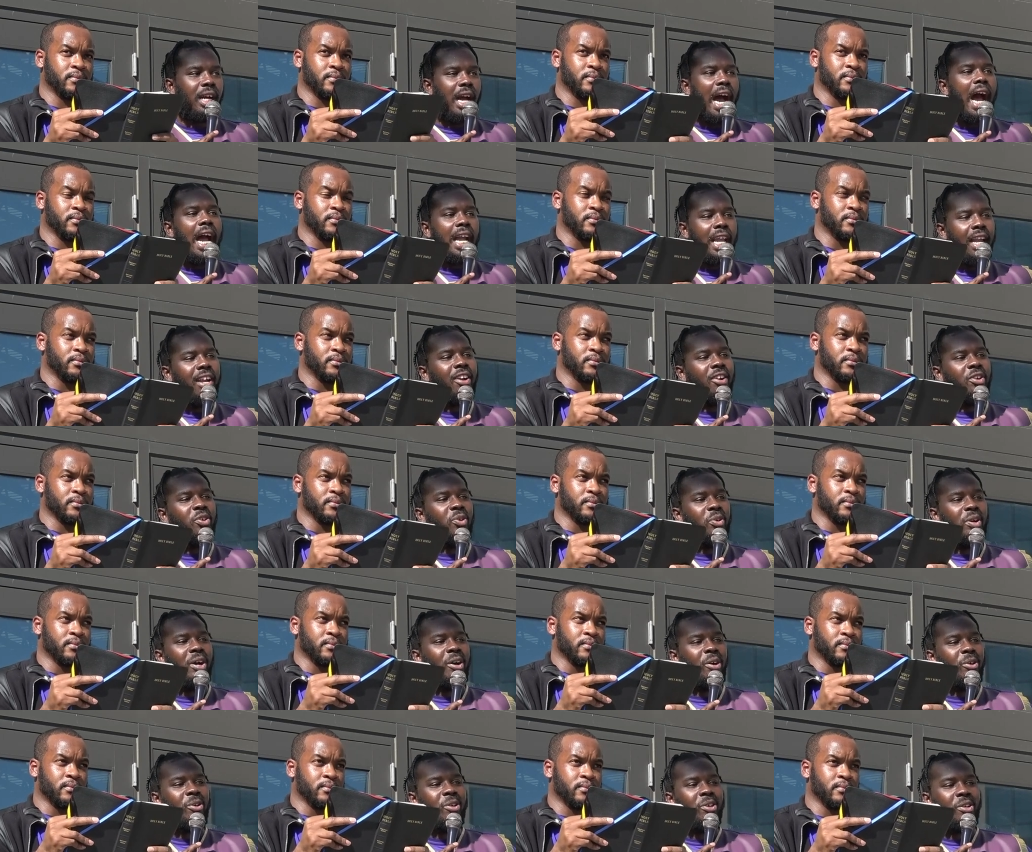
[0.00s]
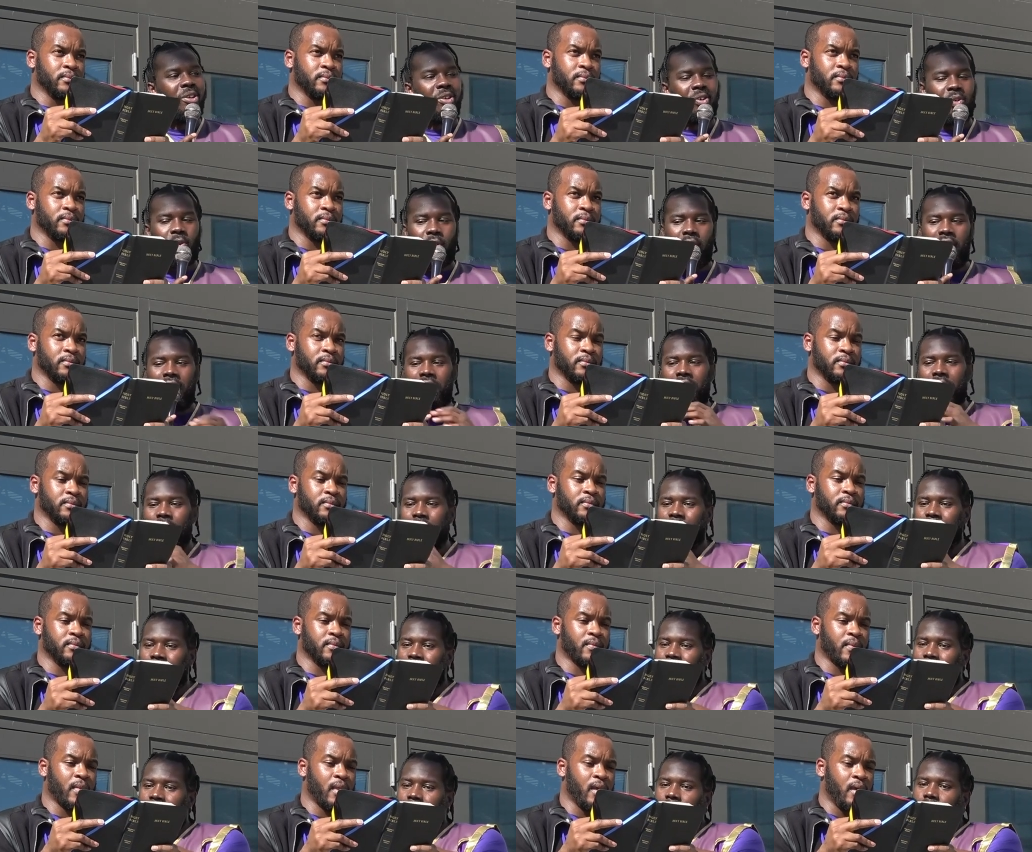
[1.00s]
Speaker 1: I hear you though. Read.
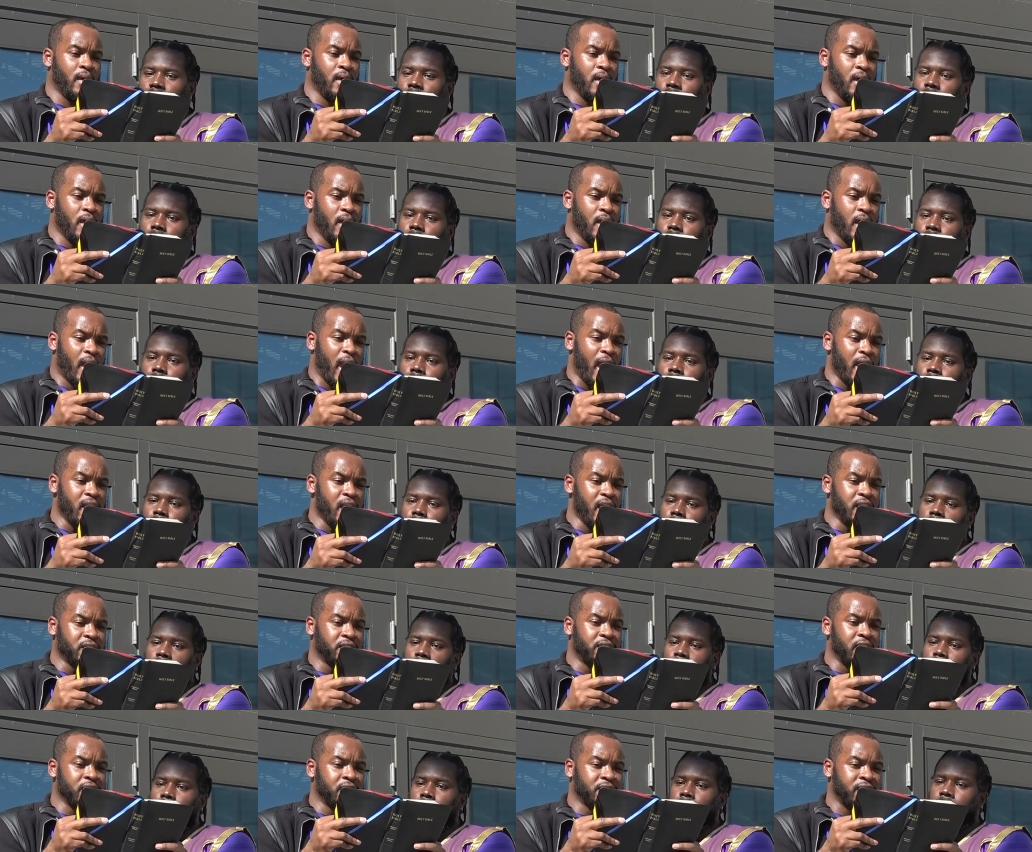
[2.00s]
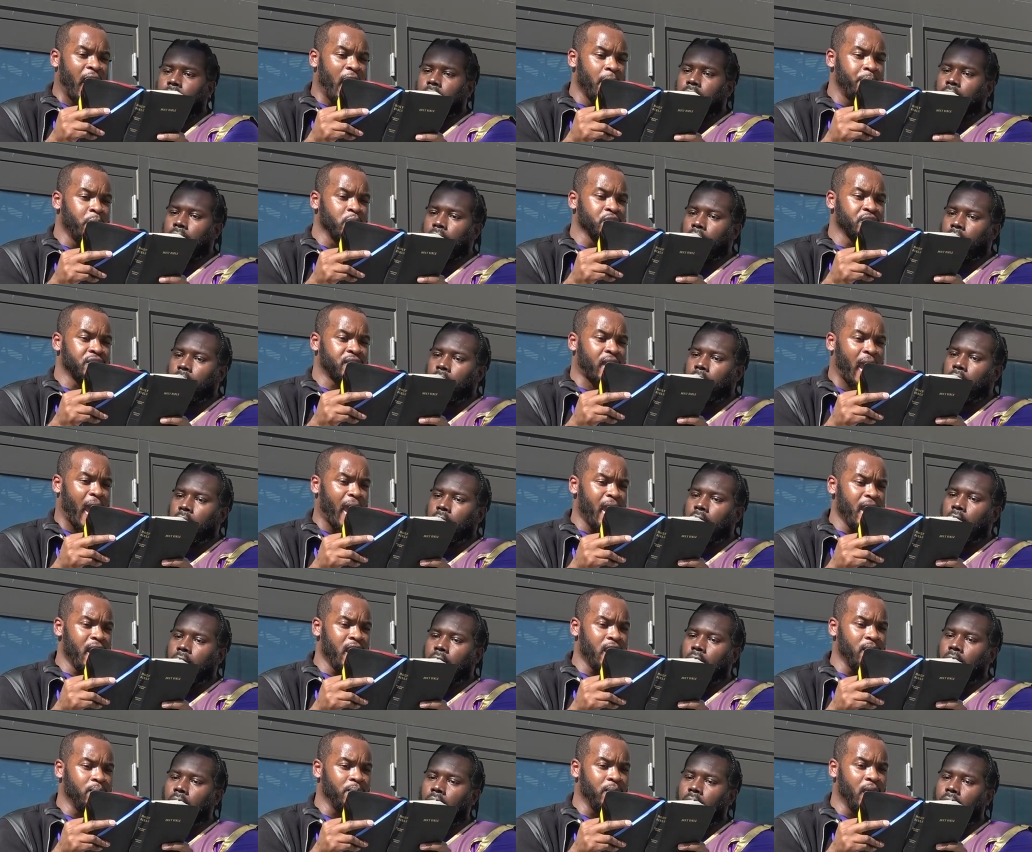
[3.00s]
And his disciples
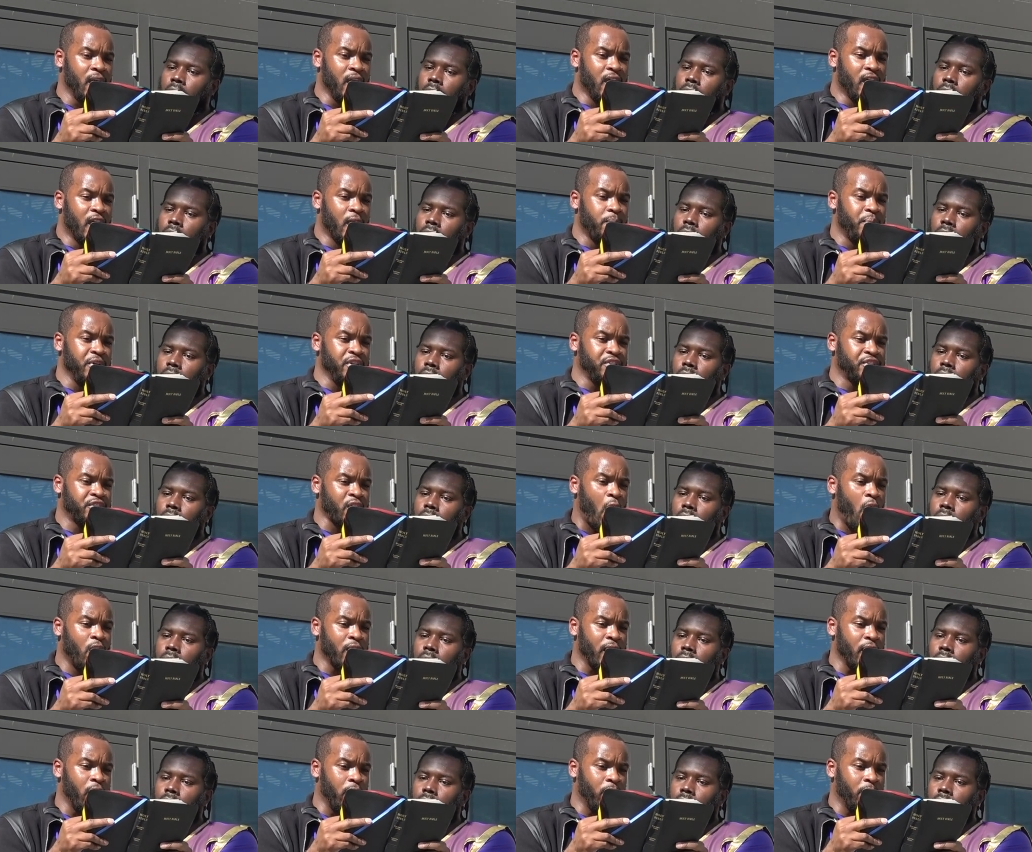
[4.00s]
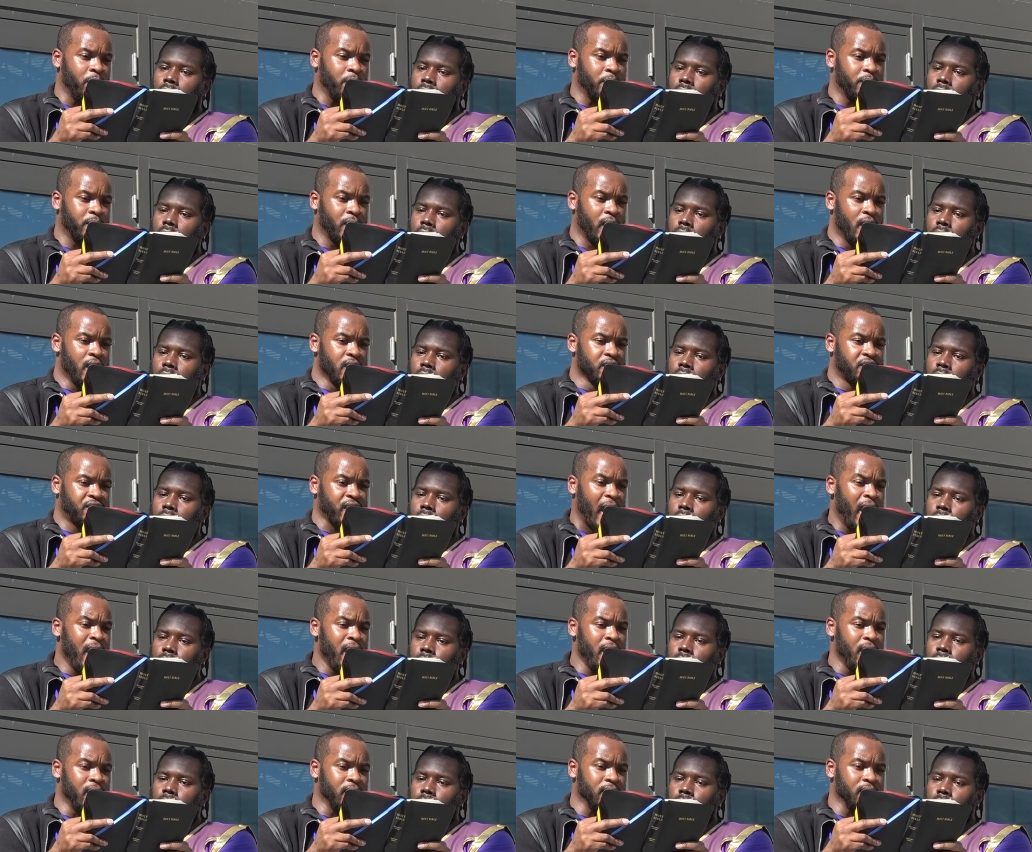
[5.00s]
came and besought him,
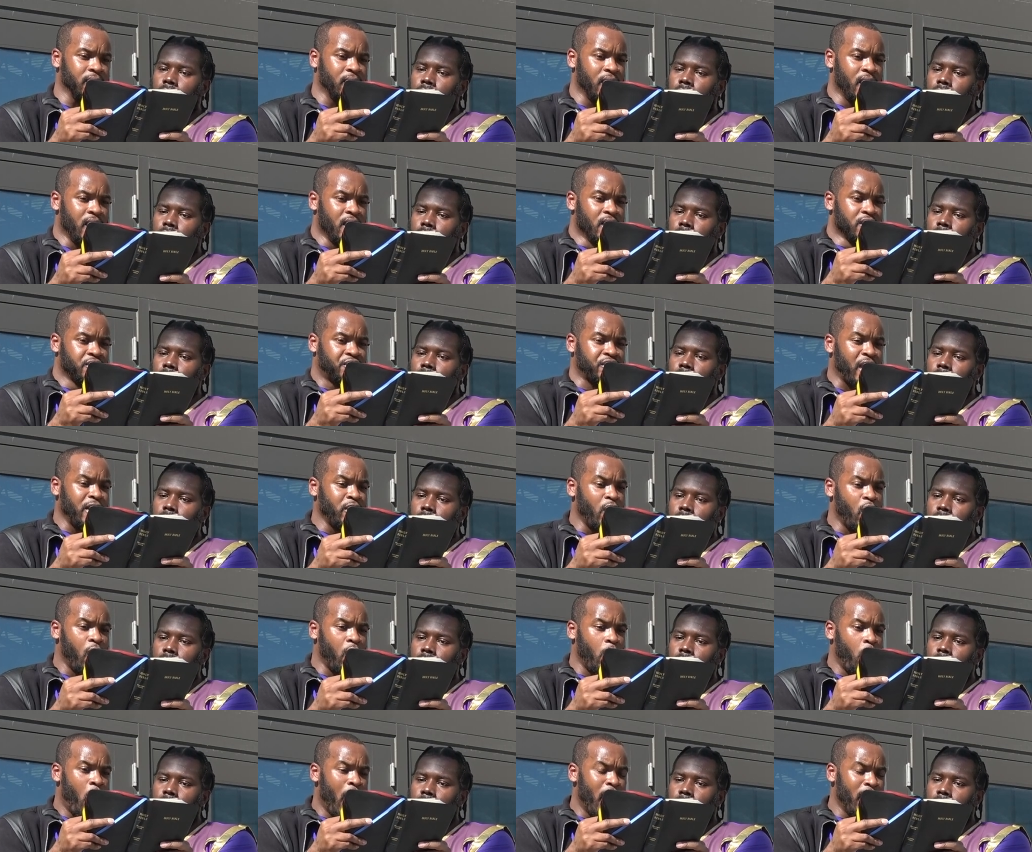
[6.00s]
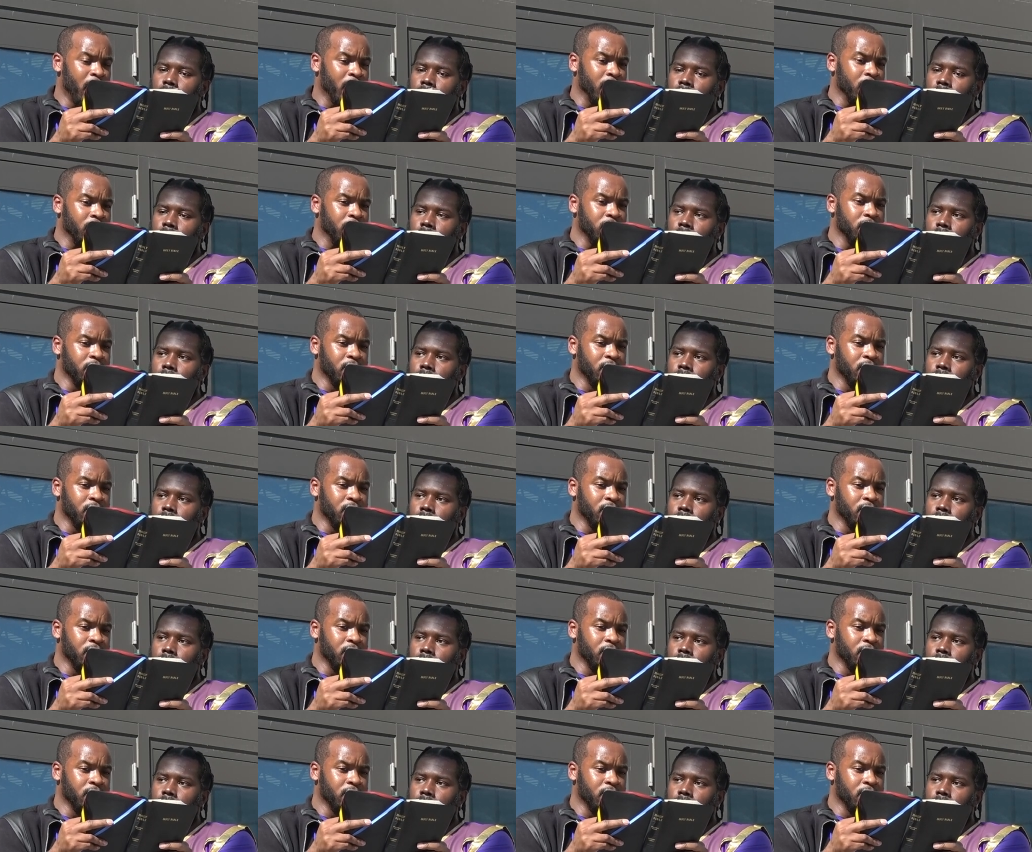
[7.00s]
saying, Send her away,